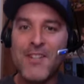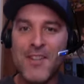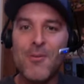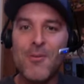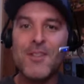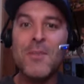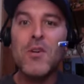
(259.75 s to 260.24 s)
There
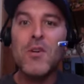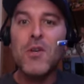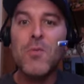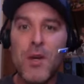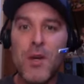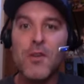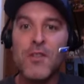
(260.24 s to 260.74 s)
was some
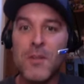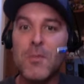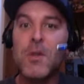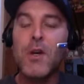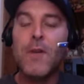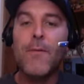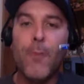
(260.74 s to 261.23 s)
goodwill, some
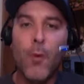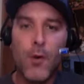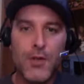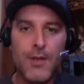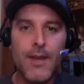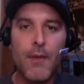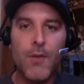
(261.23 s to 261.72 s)
good
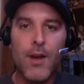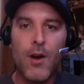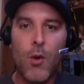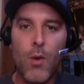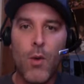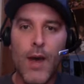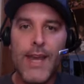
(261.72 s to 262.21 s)
fortune that went
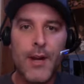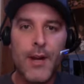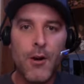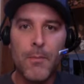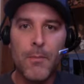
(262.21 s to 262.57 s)
our way here.